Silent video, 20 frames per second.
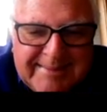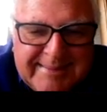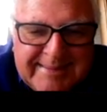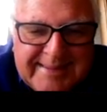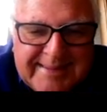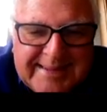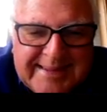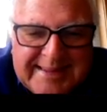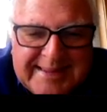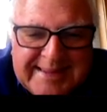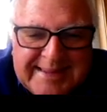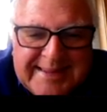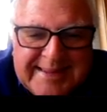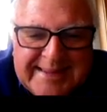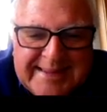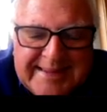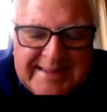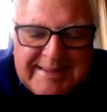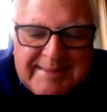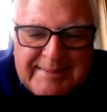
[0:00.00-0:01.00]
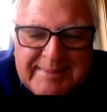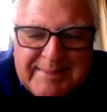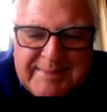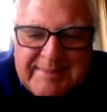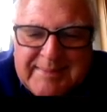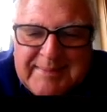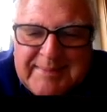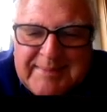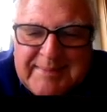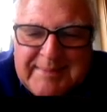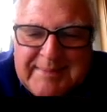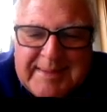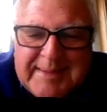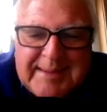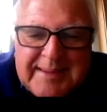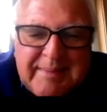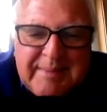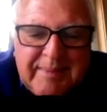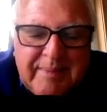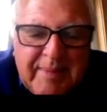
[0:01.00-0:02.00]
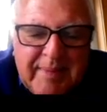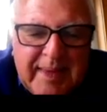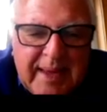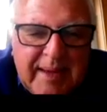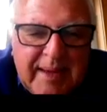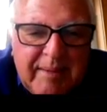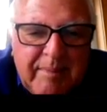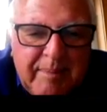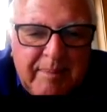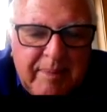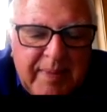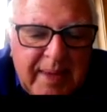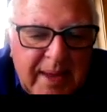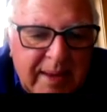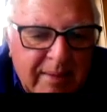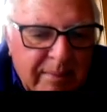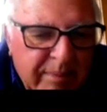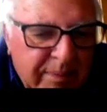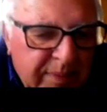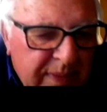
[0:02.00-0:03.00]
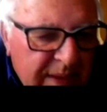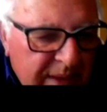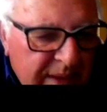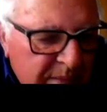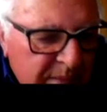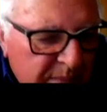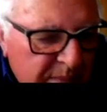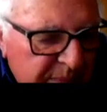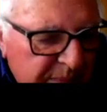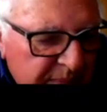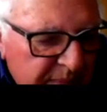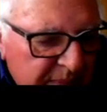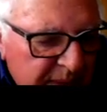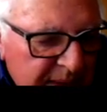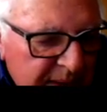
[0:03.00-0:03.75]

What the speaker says: All right. So is it easy to get around when you're staying